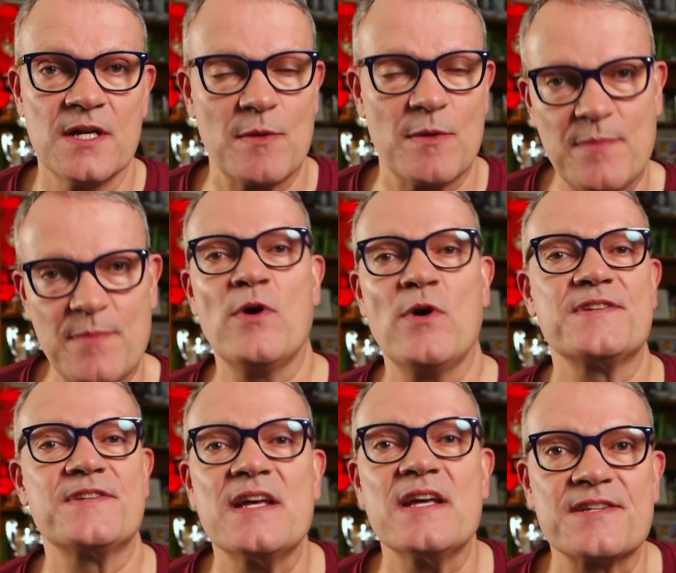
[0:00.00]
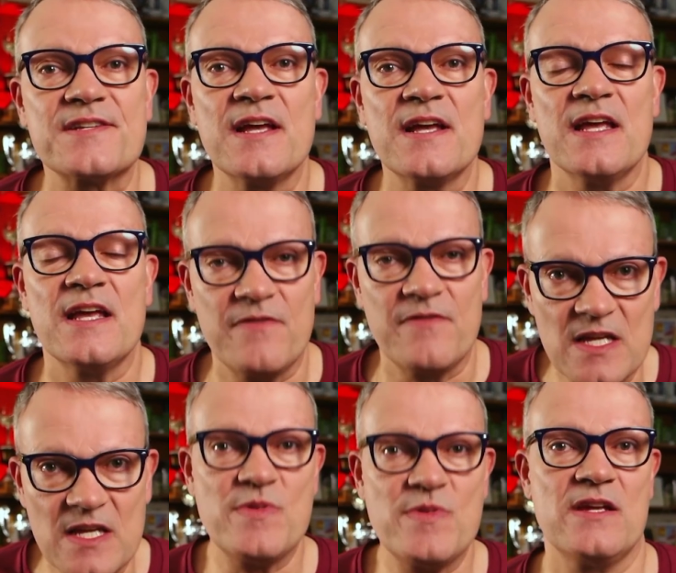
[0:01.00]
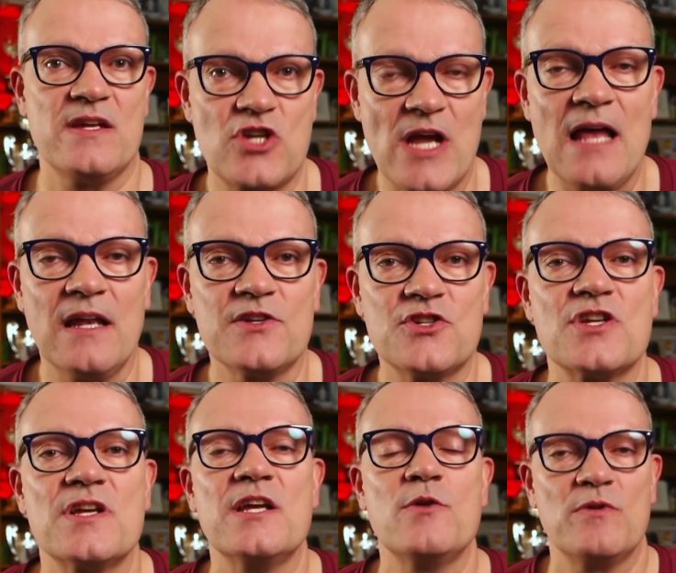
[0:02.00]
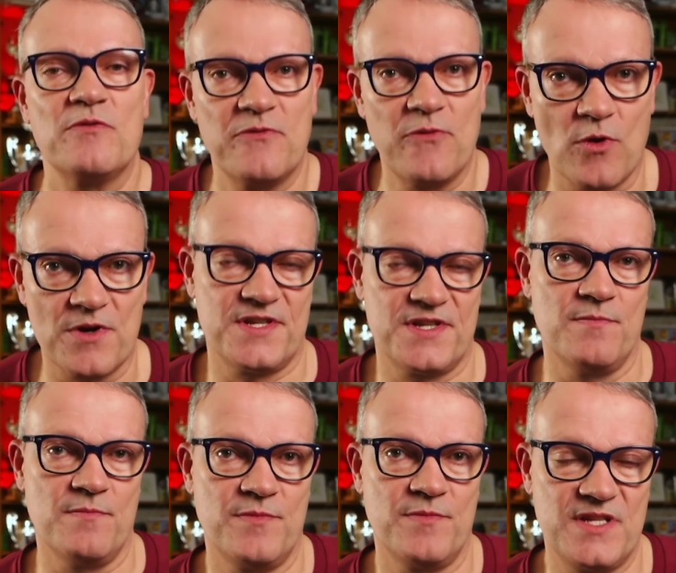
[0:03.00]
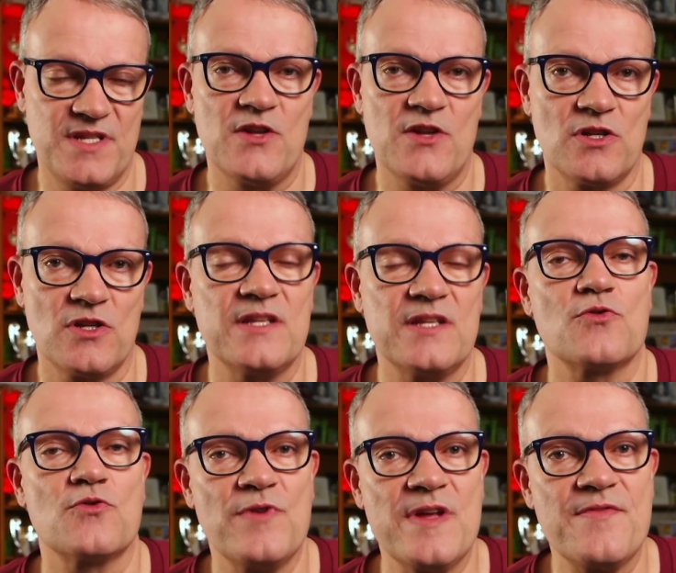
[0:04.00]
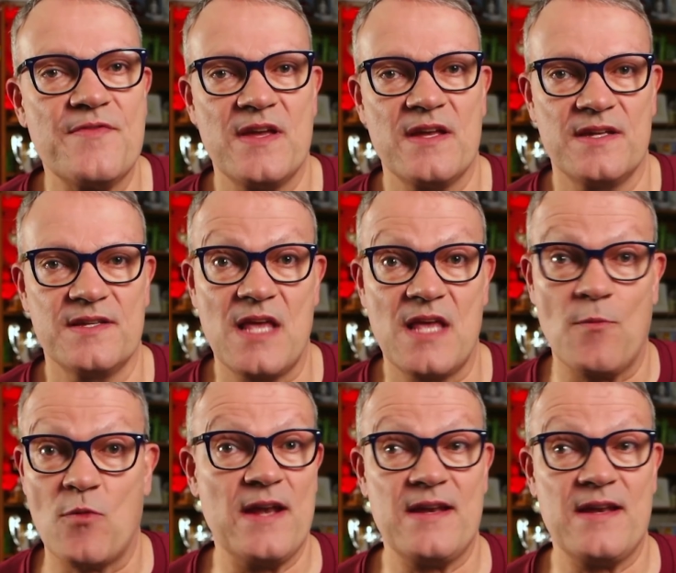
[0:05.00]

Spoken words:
But my point is this, if he's being challenged, it would force him potentially to rethink his game.